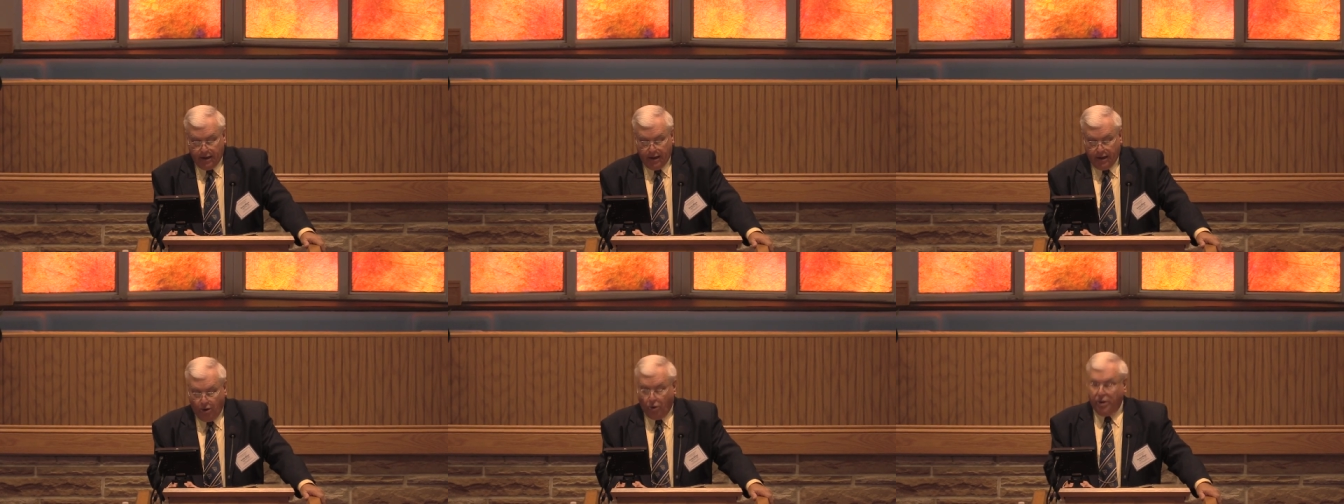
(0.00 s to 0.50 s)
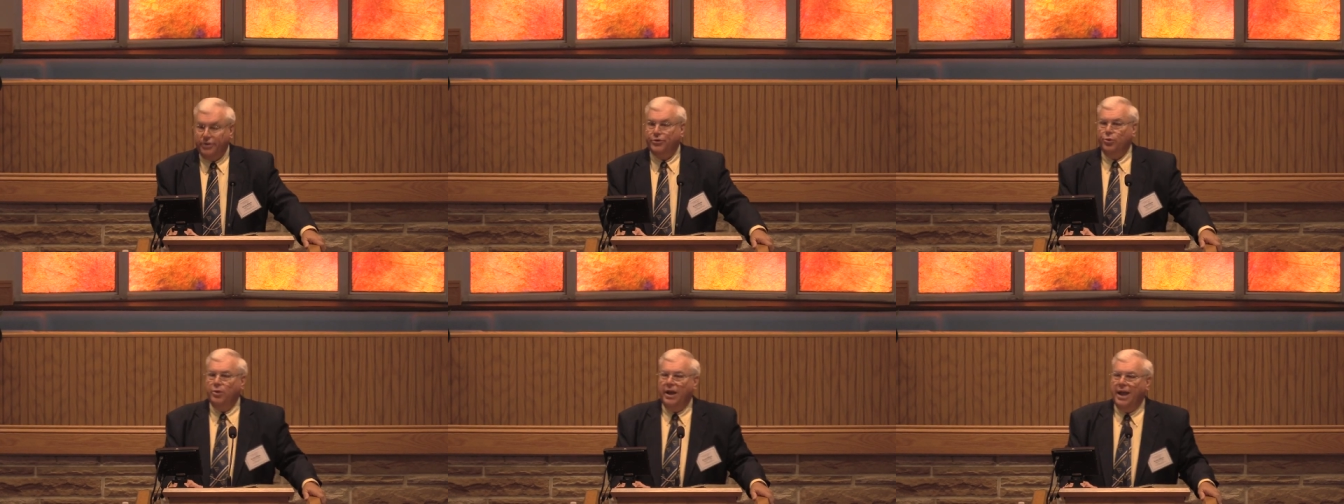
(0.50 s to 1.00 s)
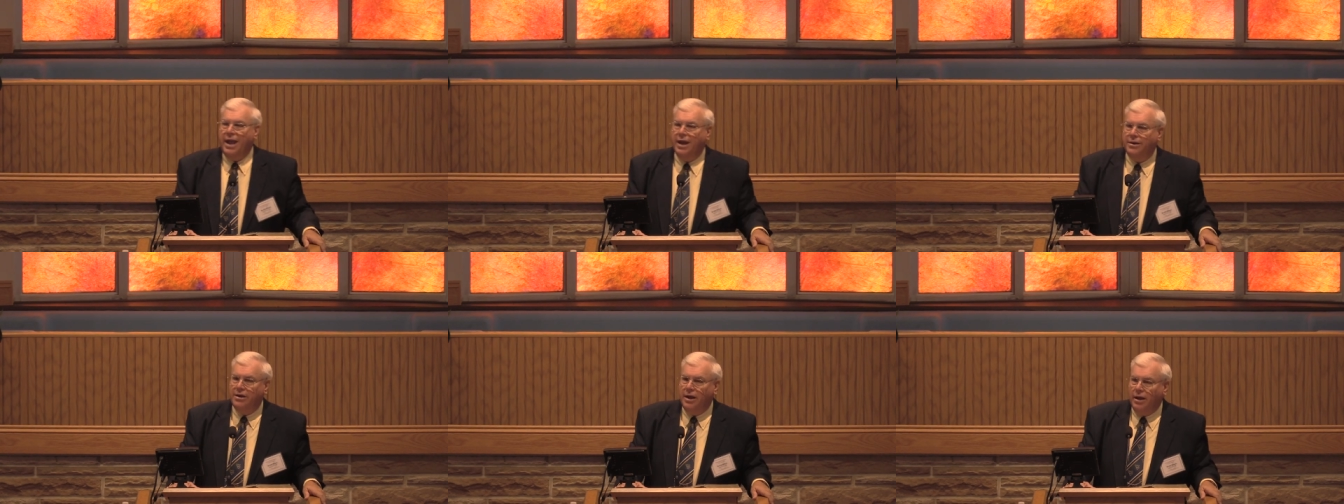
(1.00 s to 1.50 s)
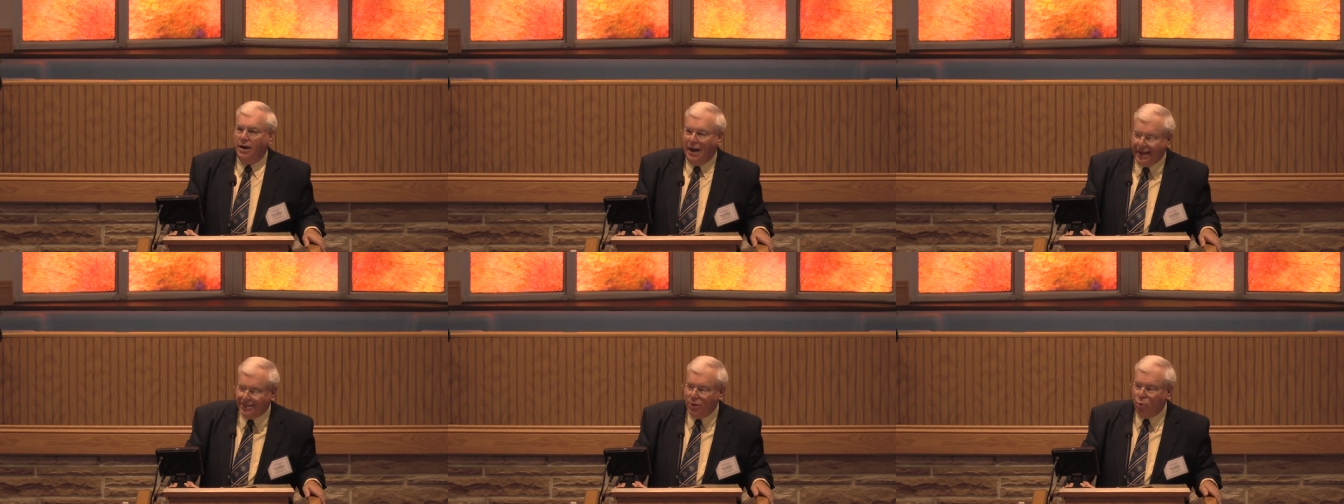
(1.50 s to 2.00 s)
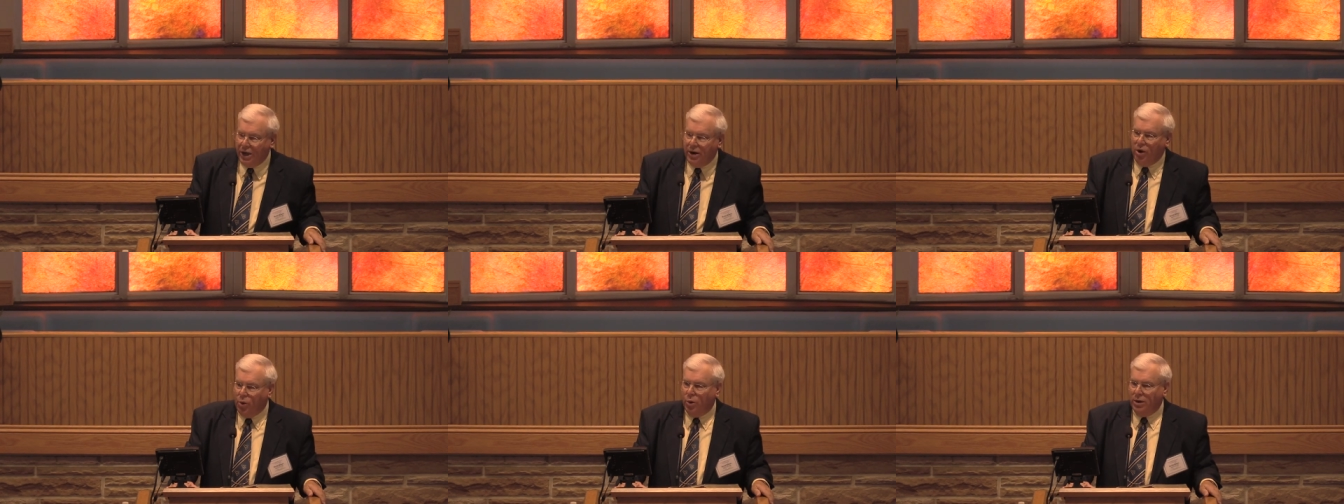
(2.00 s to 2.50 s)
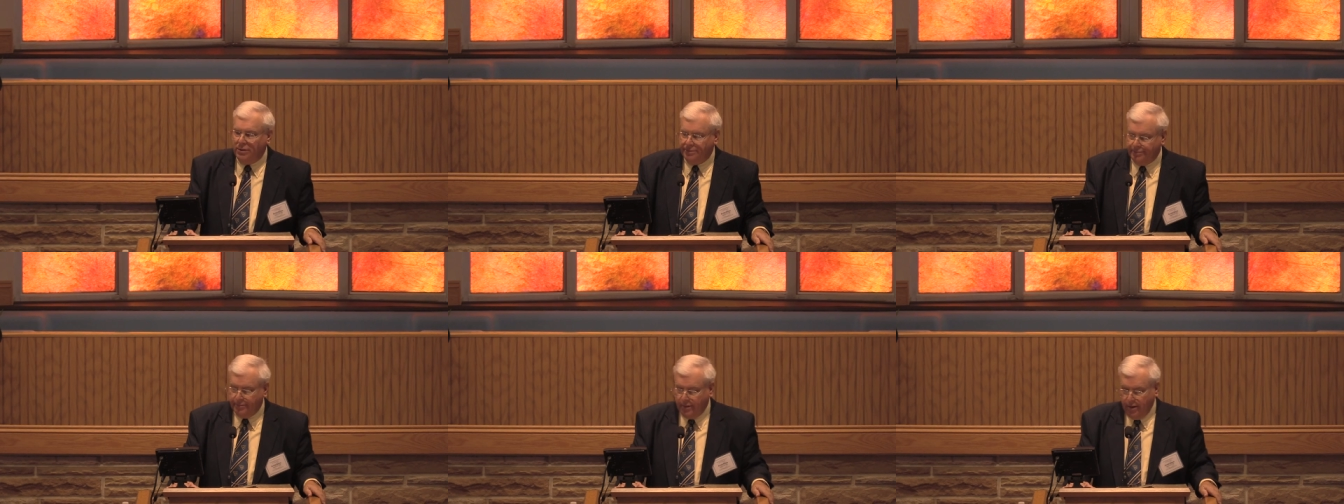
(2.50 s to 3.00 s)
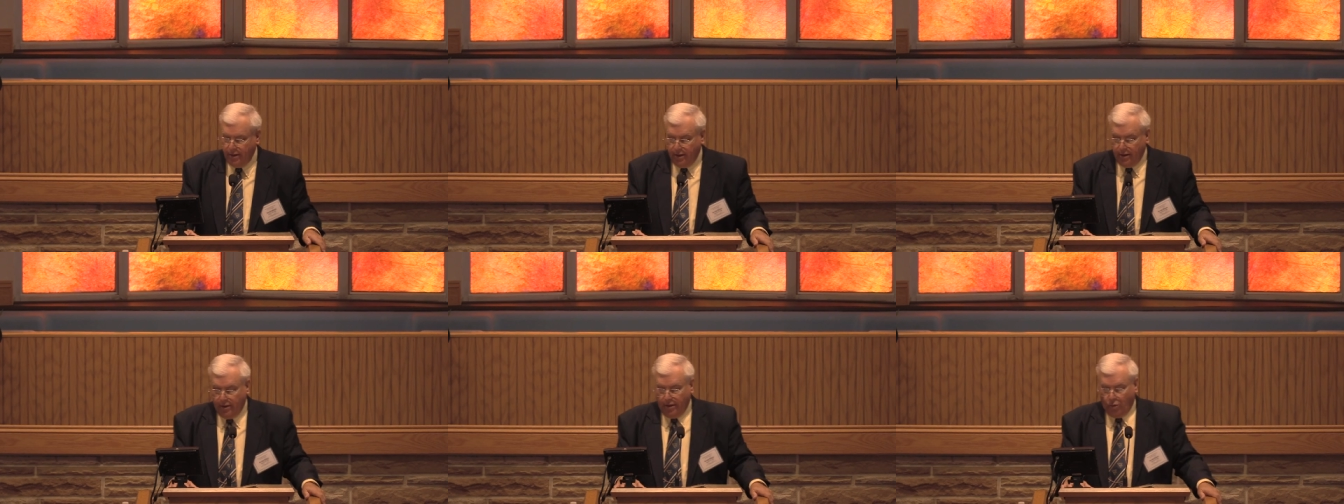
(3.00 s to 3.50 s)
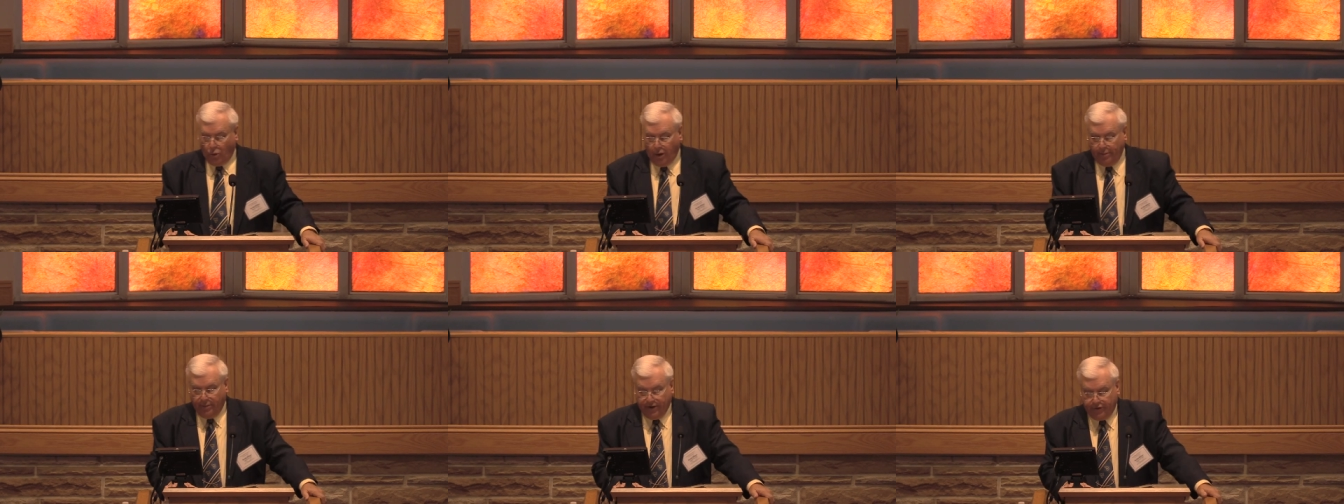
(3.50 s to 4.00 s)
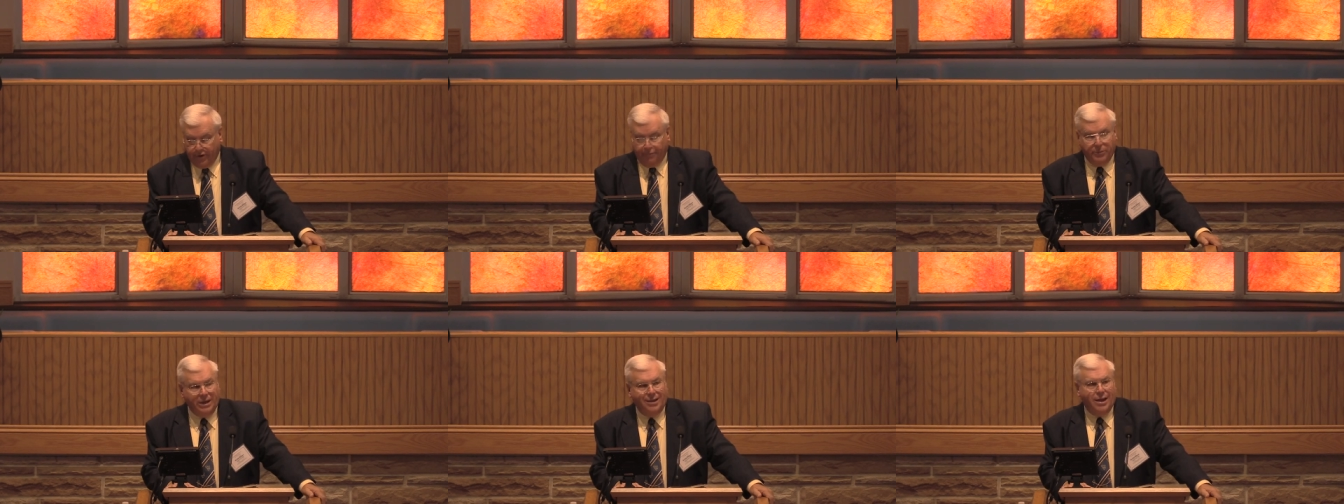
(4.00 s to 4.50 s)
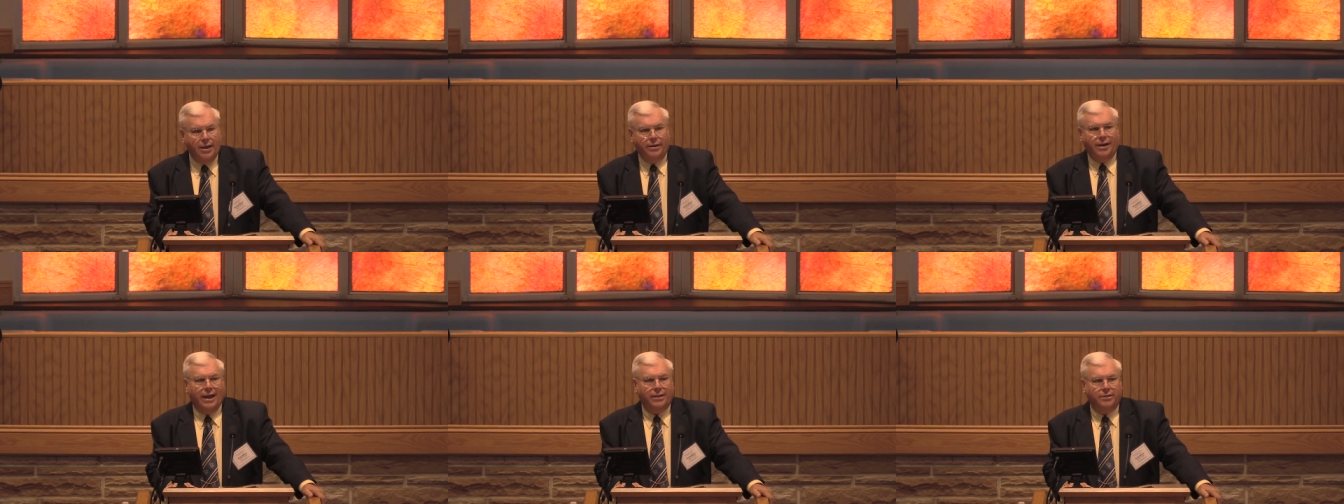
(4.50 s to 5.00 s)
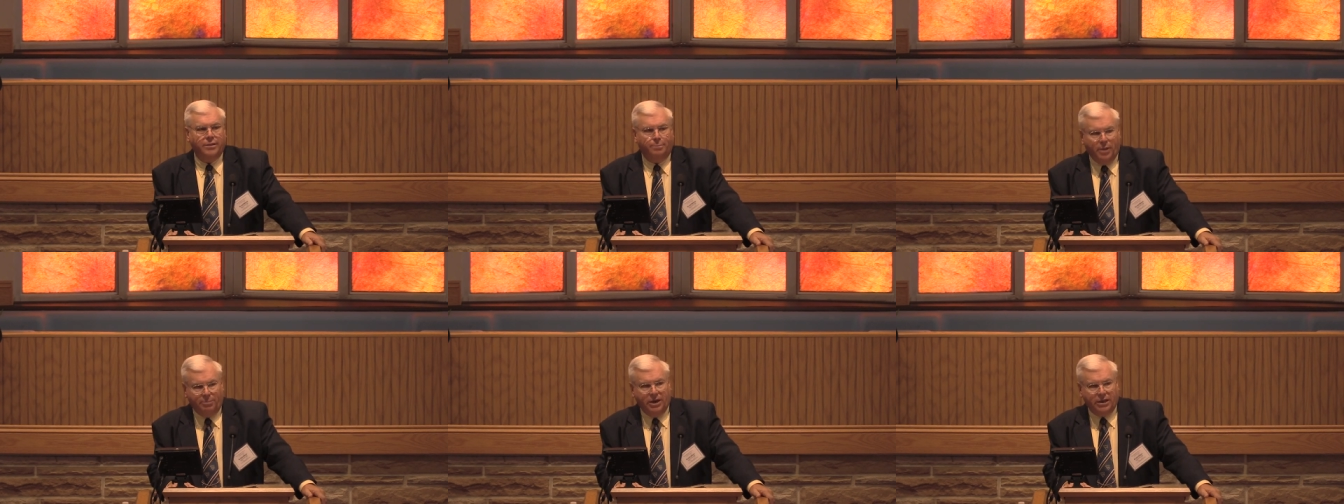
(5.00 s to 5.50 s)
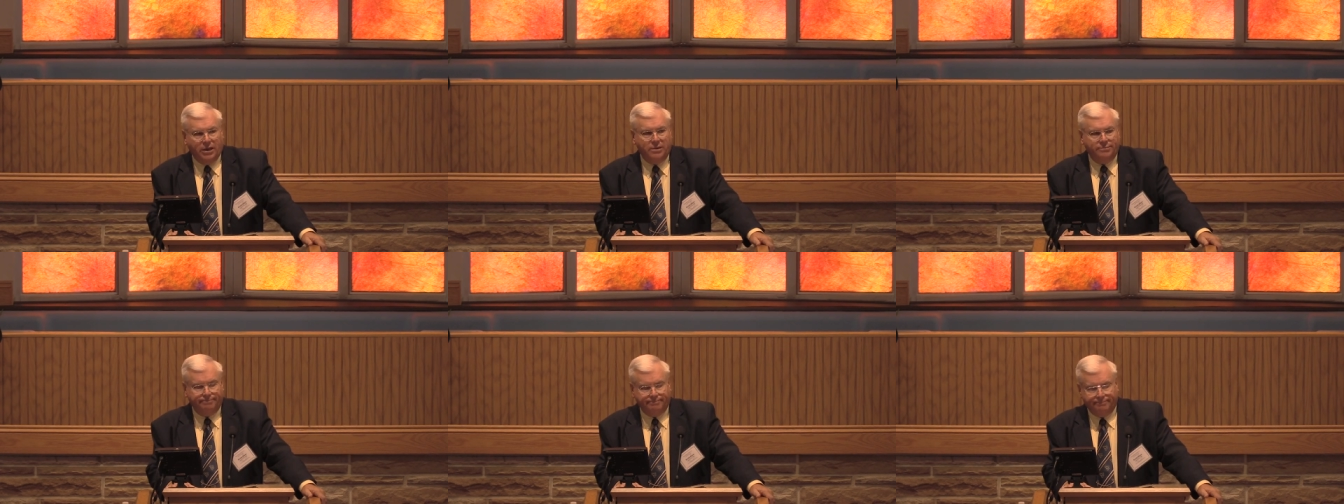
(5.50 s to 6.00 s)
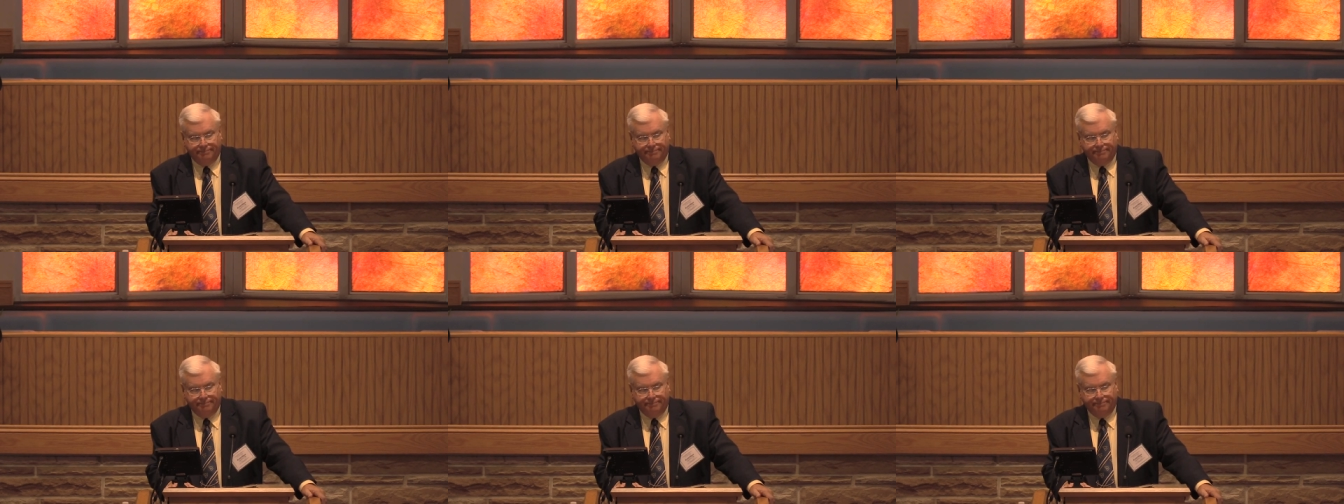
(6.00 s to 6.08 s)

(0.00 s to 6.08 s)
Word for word: In order to end like the widow, one must have begun like the publican.